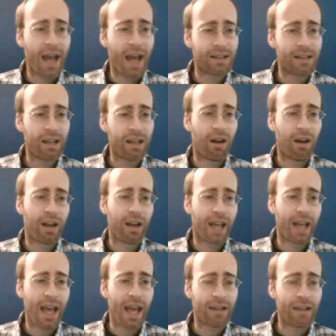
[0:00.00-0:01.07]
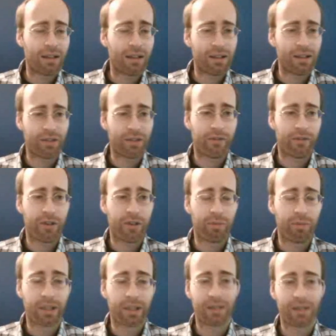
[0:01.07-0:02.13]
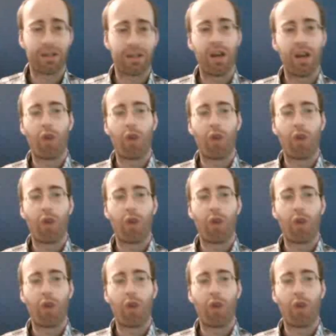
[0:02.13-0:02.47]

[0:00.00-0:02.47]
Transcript: essay on handedness in vertebrates.